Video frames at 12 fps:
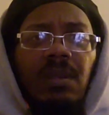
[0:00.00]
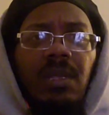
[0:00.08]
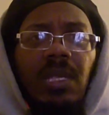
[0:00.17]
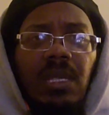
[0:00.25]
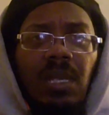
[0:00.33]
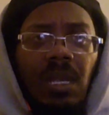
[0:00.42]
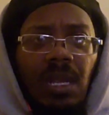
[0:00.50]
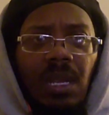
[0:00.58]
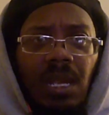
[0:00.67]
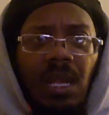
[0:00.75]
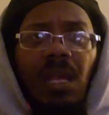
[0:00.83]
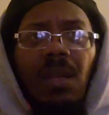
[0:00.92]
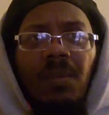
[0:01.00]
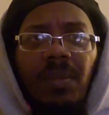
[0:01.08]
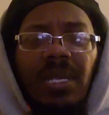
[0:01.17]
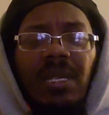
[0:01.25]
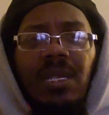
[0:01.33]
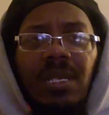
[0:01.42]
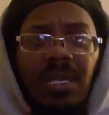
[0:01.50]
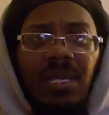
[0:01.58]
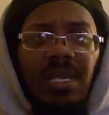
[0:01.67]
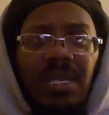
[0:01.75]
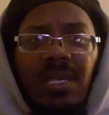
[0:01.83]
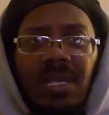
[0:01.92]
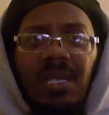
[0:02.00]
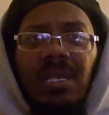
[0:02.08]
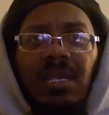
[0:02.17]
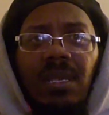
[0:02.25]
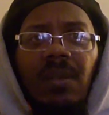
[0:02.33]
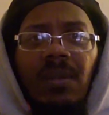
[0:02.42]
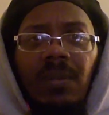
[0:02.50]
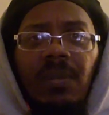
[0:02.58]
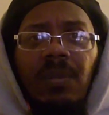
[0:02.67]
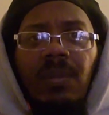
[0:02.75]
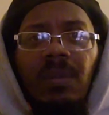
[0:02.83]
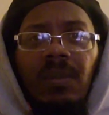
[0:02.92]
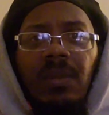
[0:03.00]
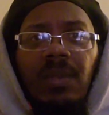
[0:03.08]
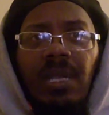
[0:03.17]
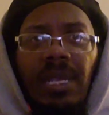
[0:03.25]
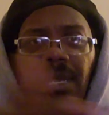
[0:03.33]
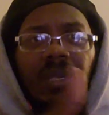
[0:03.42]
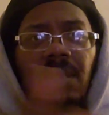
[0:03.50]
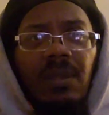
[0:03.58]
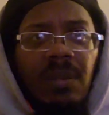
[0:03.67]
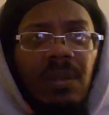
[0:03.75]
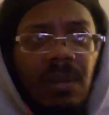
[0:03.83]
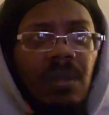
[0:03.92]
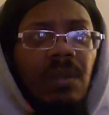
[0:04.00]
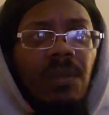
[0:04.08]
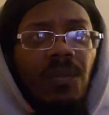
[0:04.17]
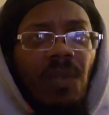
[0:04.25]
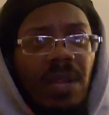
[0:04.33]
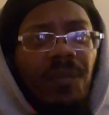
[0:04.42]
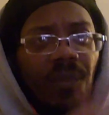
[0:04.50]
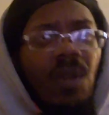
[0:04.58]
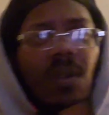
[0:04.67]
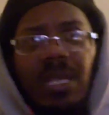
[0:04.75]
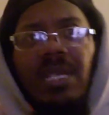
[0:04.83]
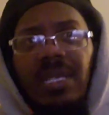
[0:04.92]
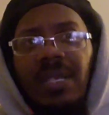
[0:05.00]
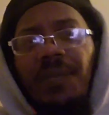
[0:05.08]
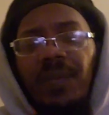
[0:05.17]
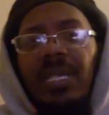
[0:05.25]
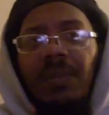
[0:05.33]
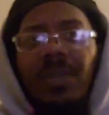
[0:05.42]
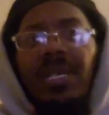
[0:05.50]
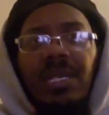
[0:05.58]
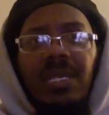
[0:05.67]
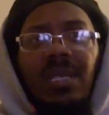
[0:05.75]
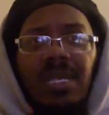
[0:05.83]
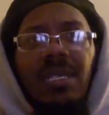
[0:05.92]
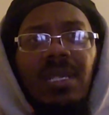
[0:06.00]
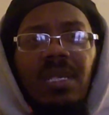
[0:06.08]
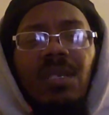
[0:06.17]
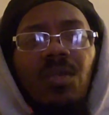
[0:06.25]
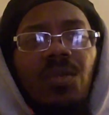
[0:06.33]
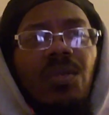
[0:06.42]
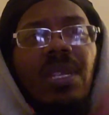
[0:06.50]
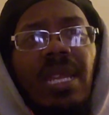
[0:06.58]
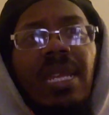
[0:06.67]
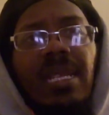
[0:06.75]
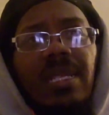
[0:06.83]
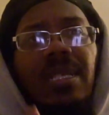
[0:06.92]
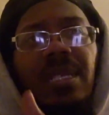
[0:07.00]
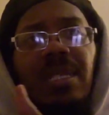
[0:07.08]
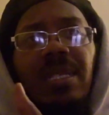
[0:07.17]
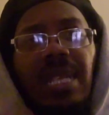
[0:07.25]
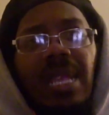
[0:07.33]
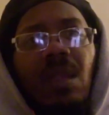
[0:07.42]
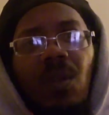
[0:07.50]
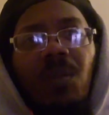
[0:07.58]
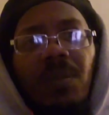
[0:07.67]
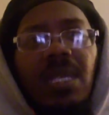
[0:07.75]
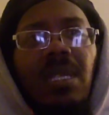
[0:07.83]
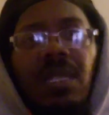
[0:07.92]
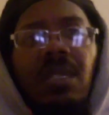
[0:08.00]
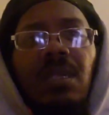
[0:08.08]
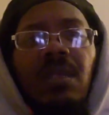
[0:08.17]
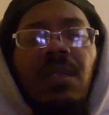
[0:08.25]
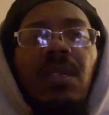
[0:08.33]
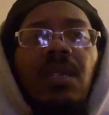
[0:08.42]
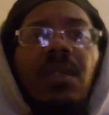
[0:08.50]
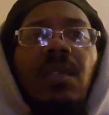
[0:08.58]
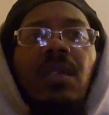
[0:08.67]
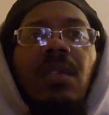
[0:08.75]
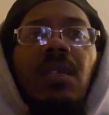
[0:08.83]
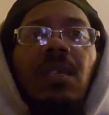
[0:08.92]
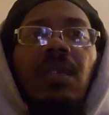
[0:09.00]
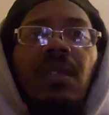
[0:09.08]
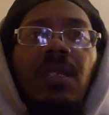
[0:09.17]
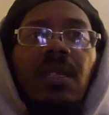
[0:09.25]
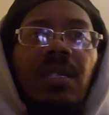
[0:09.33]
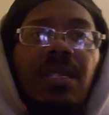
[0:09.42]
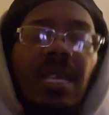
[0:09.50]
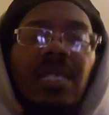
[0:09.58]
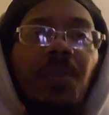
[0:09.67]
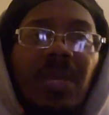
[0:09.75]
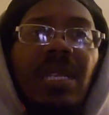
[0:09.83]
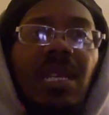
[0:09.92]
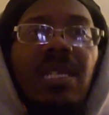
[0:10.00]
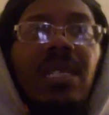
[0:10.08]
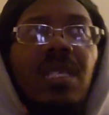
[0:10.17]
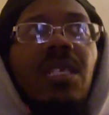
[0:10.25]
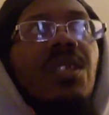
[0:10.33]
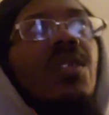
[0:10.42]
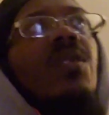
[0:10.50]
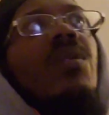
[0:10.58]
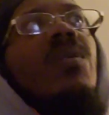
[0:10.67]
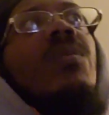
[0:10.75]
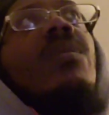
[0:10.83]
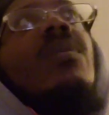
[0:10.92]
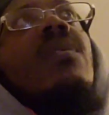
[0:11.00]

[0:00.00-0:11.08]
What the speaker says: The young God been consistent, yeah. Like right, wrong, and different, he been consistent. So you can't tell me that's because of you.